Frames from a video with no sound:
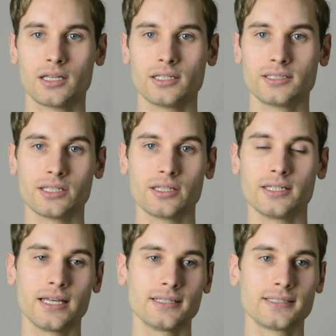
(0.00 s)
is in the
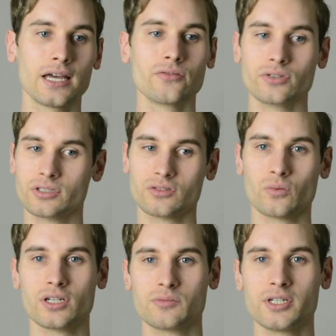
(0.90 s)
dataset versus
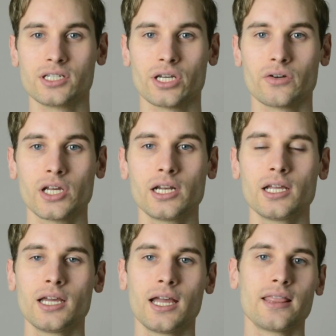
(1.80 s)
what is being generated,
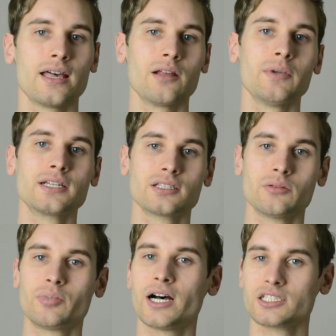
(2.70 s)
that it makes it
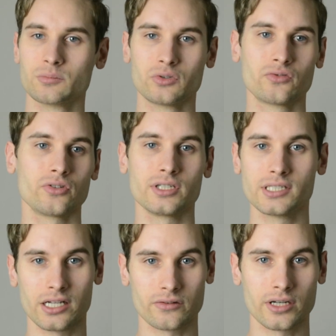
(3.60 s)
impossible for the
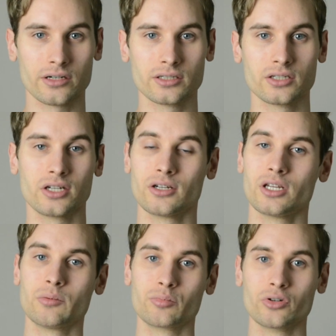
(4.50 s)
generator to
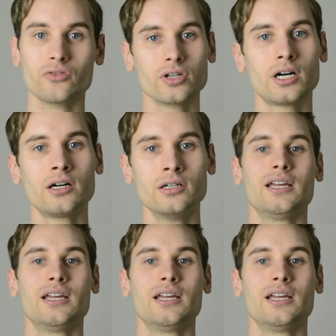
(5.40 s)
improve at all.